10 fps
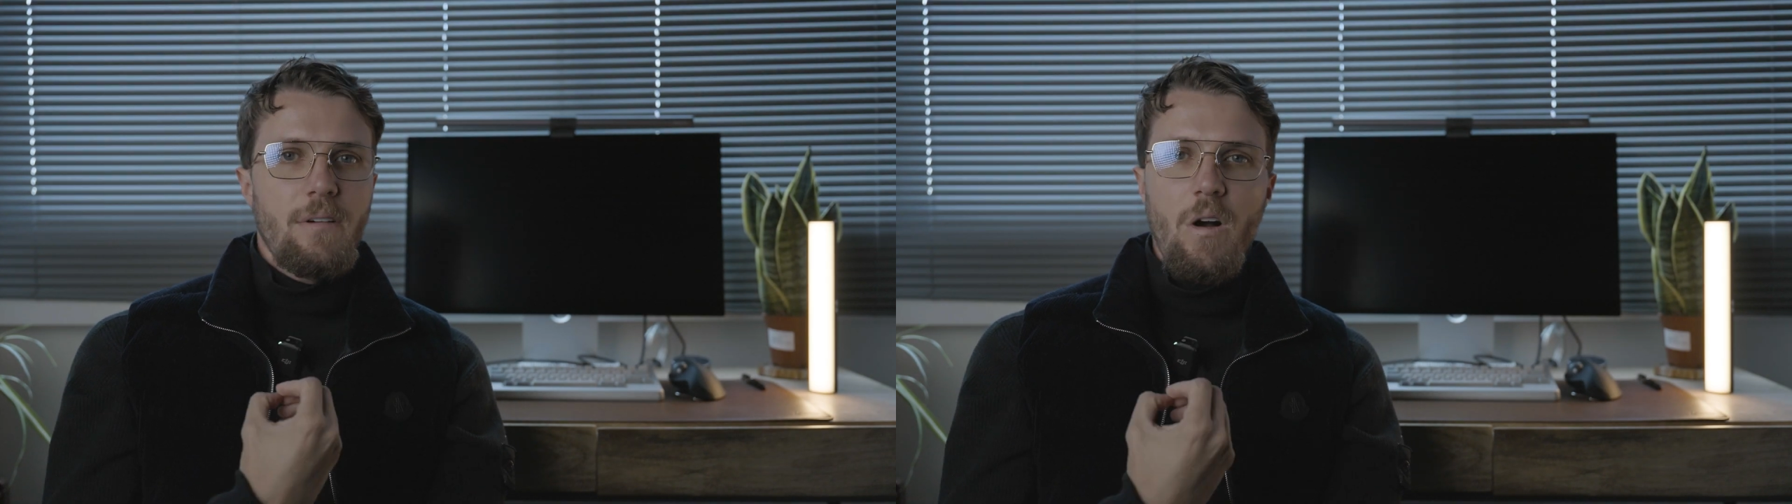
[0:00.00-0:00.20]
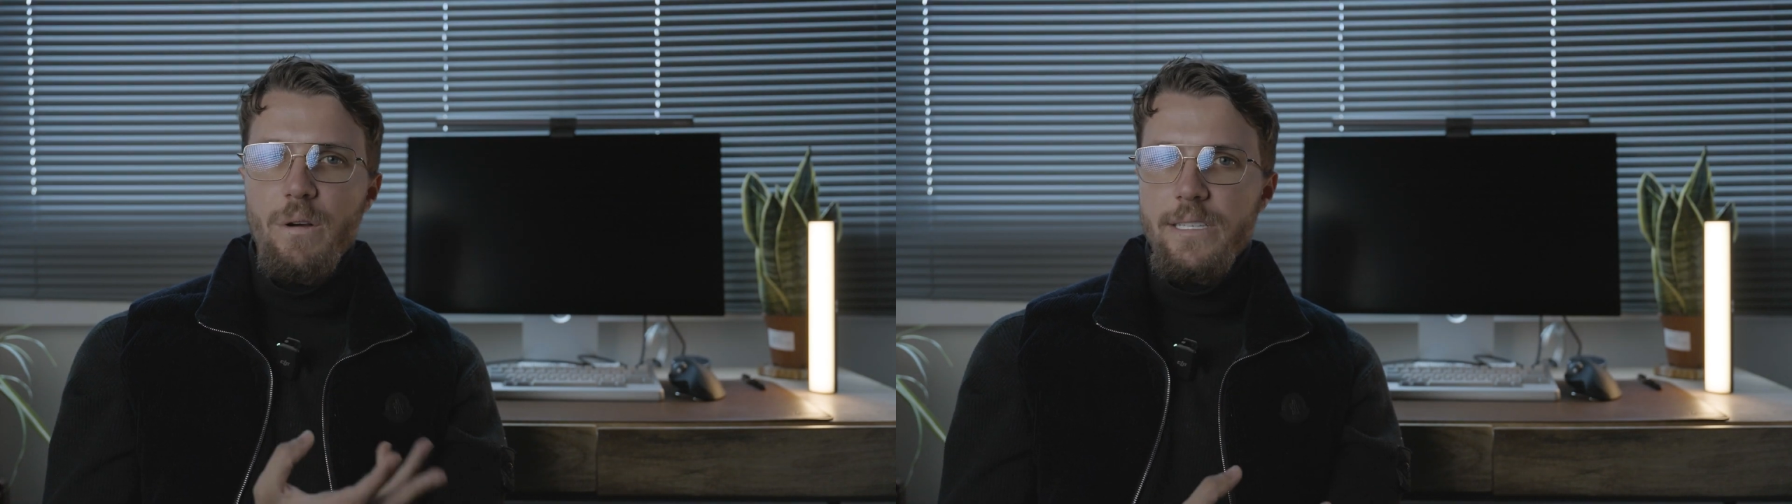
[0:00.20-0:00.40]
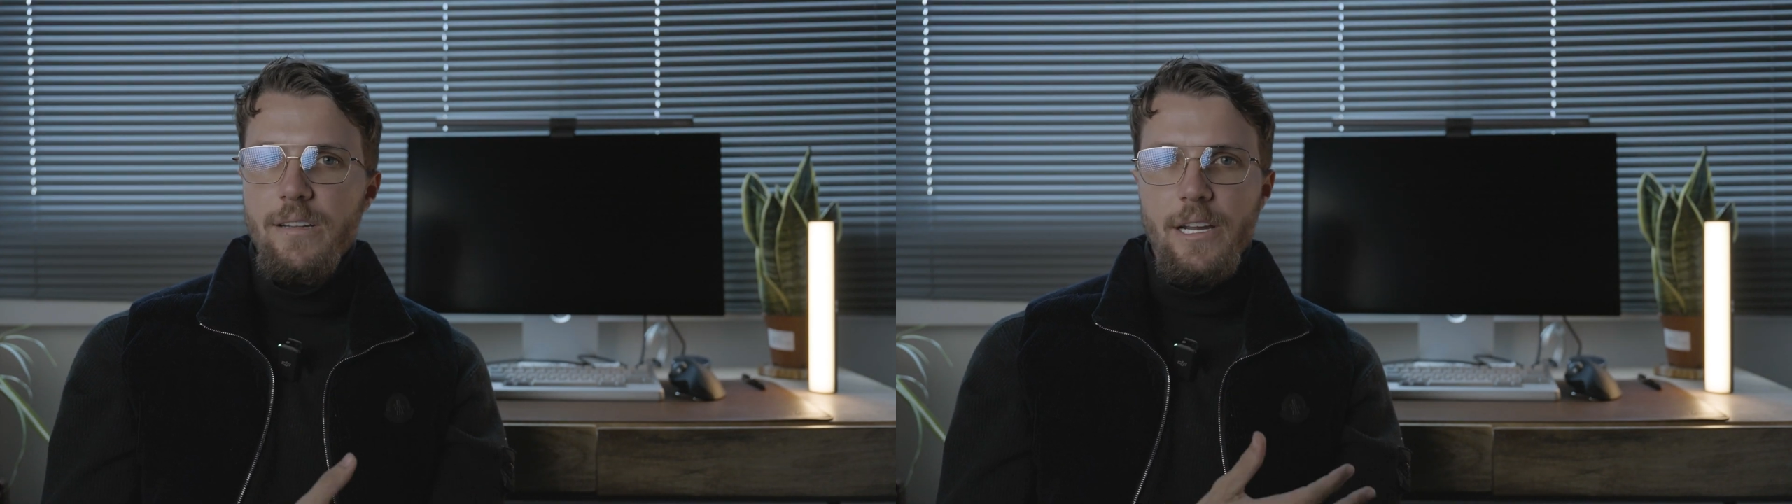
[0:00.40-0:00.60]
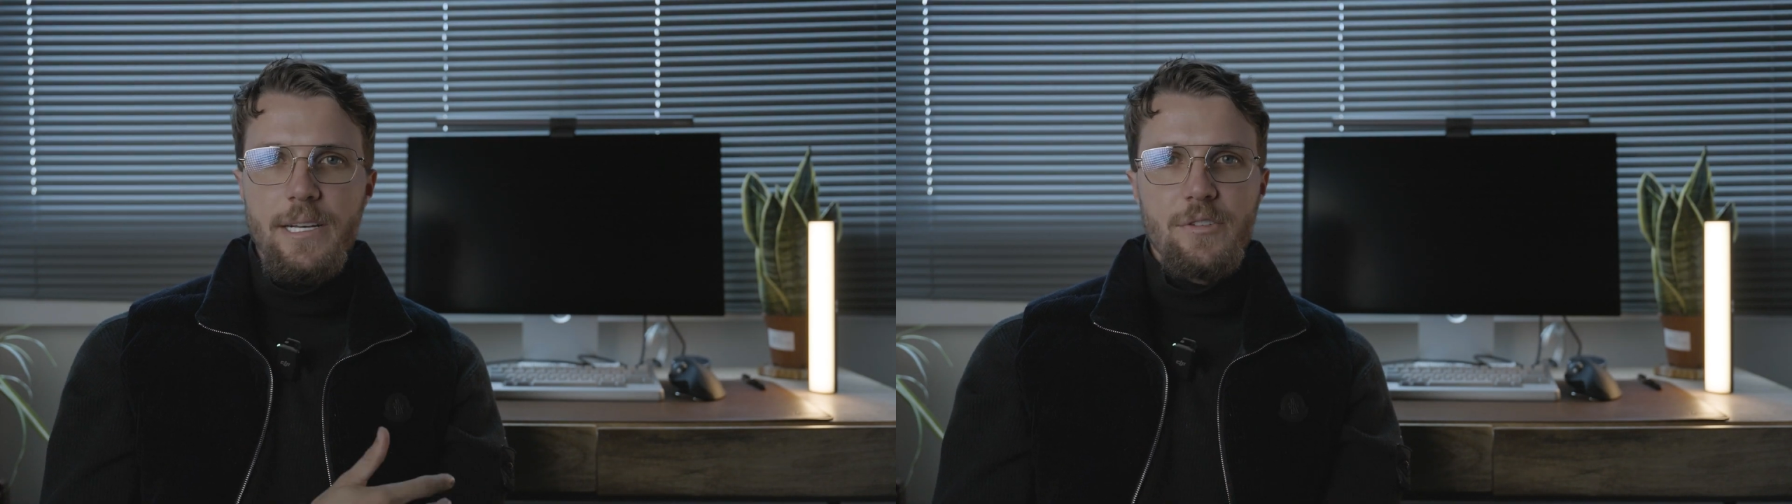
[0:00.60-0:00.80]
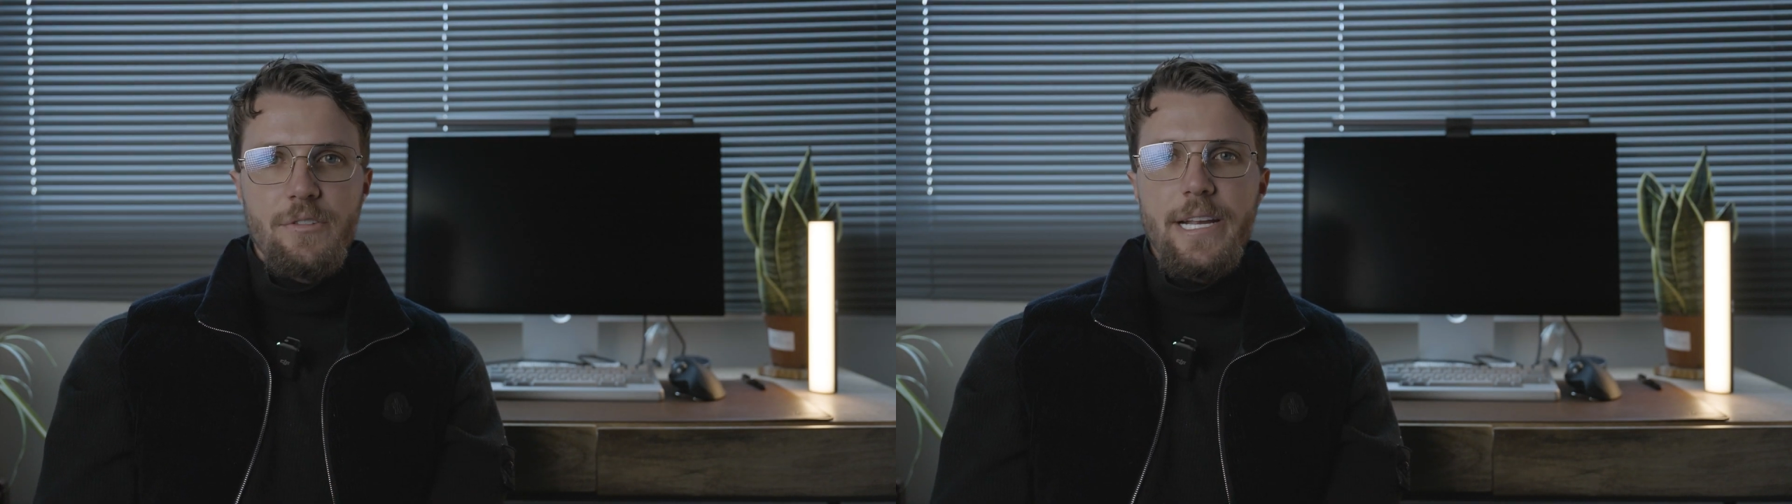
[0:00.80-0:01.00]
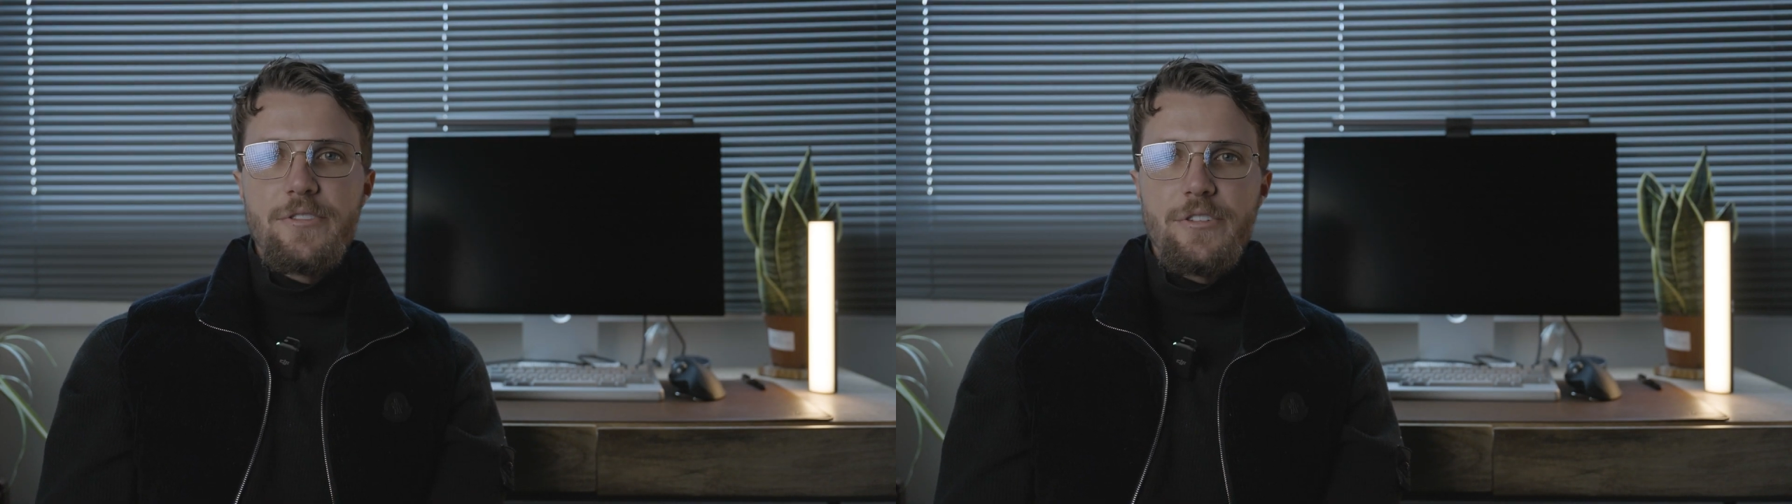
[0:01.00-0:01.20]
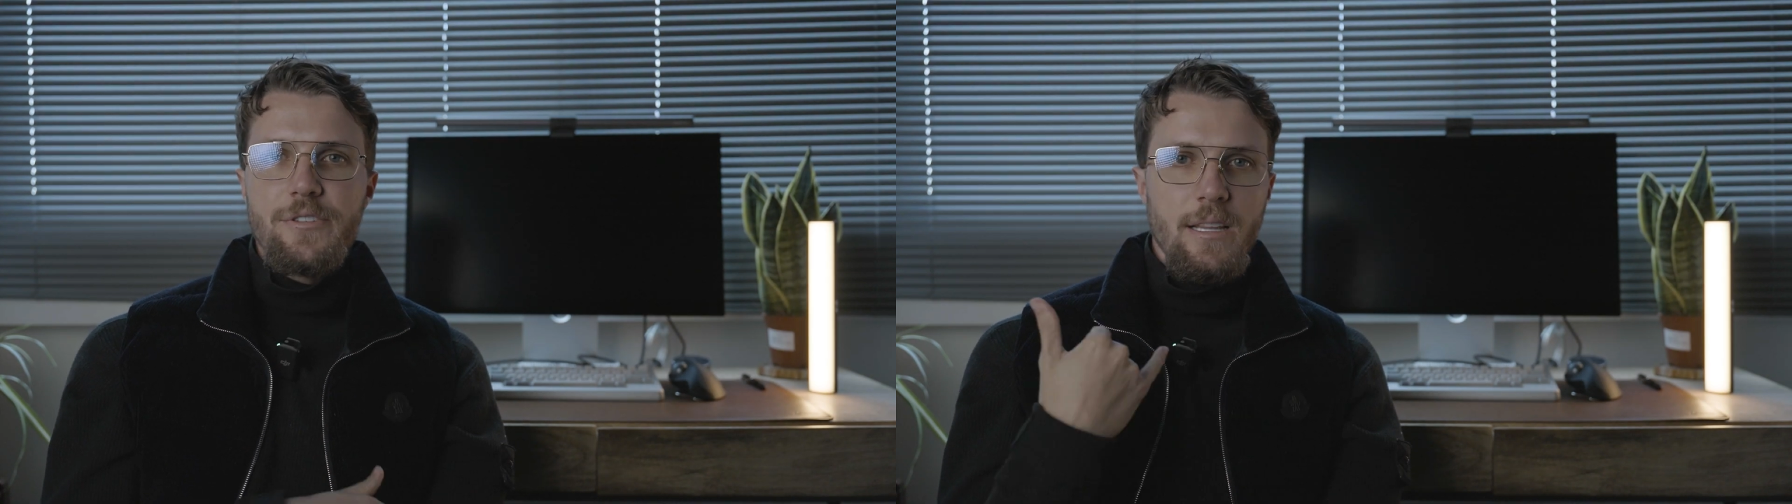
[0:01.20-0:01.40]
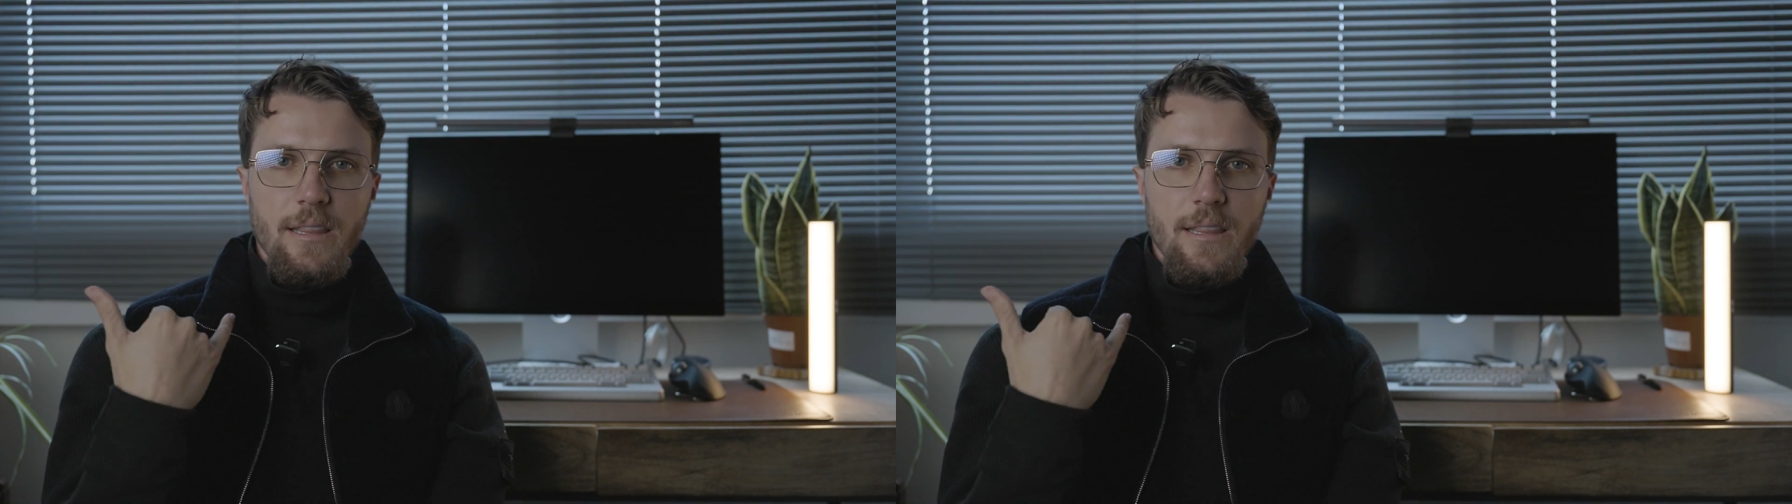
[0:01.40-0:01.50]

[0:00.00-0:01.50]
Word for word: always talking to strangers,